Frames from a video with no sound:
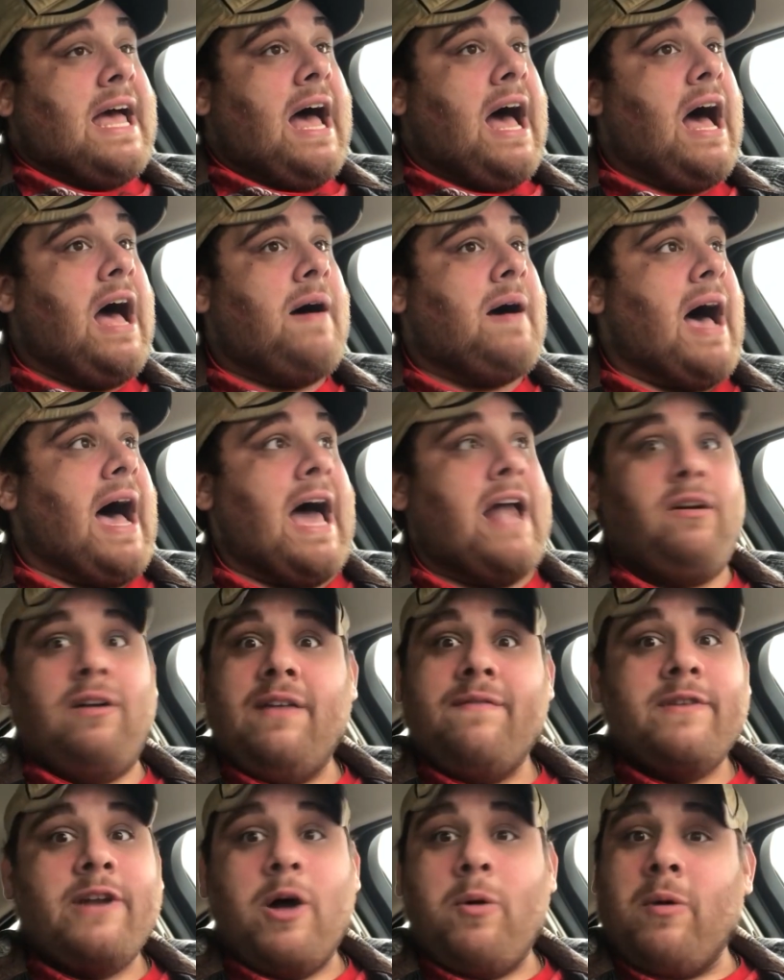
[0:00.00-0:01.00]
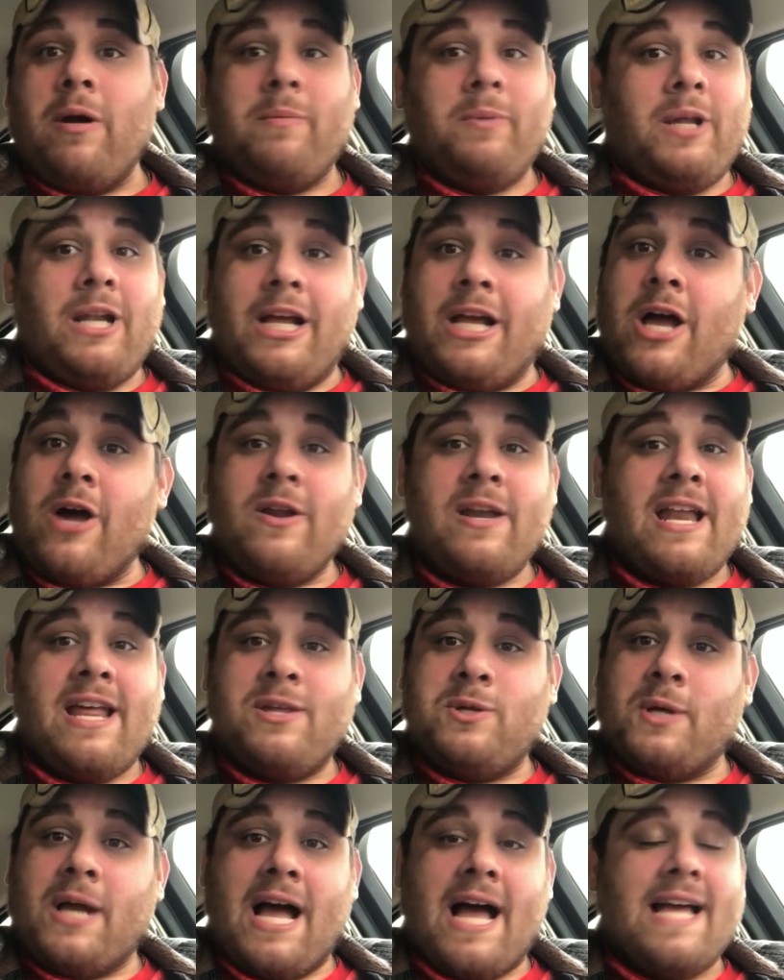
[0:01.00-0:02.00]
Uh, I don't even know where I'm going to go today,
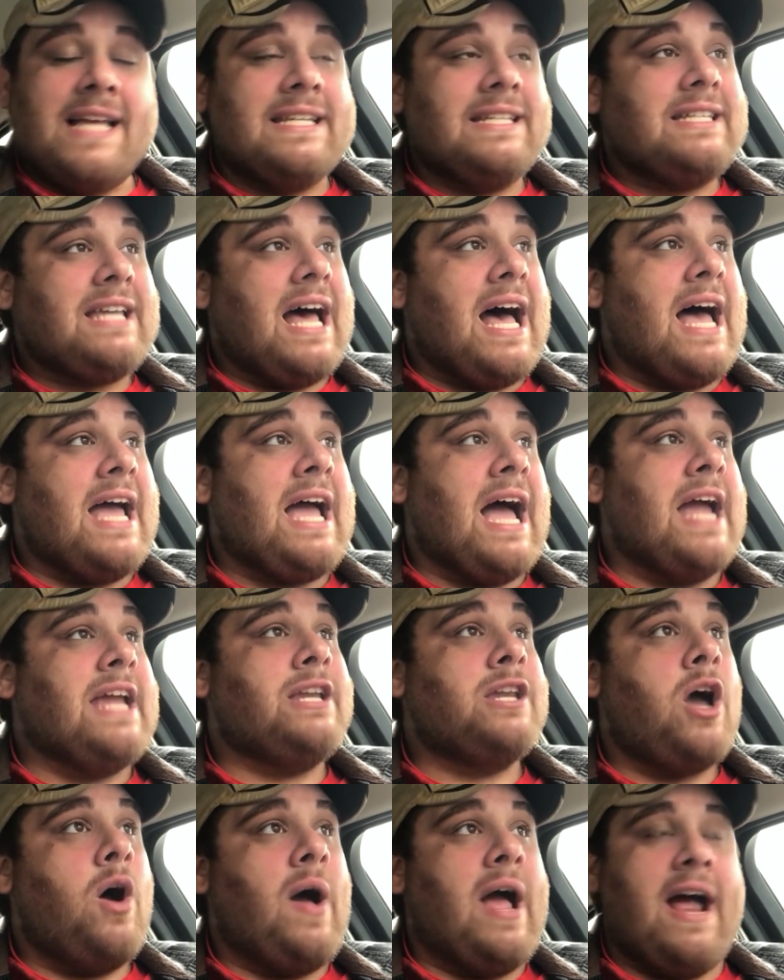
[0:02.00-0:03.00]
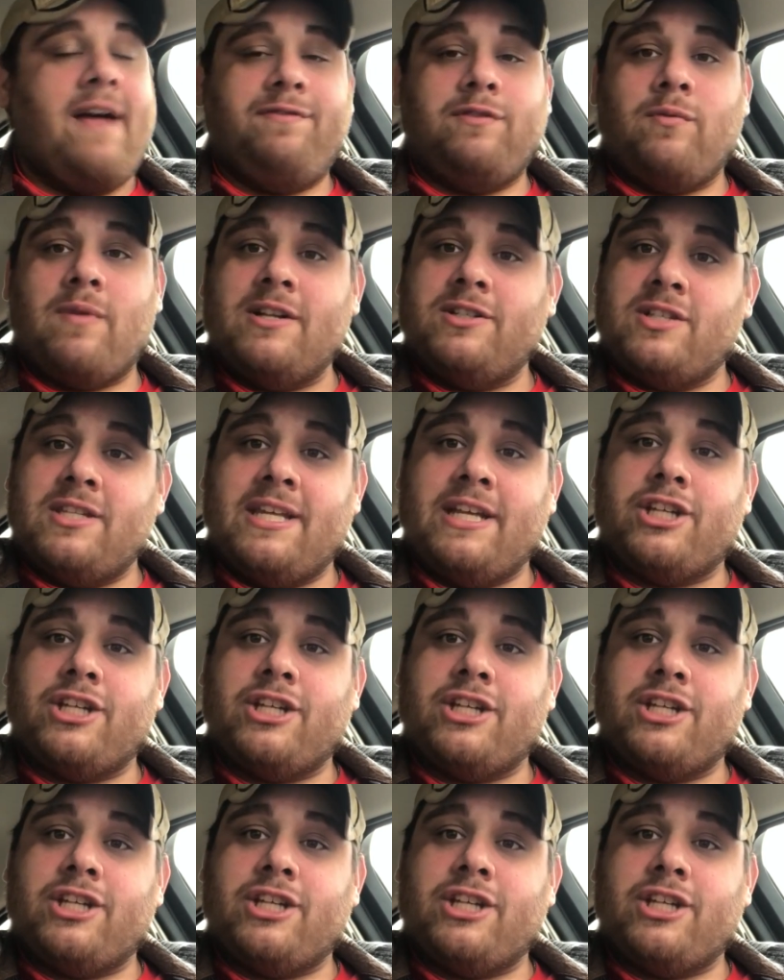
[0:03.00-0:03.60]
you guys. I, I know I have to run to the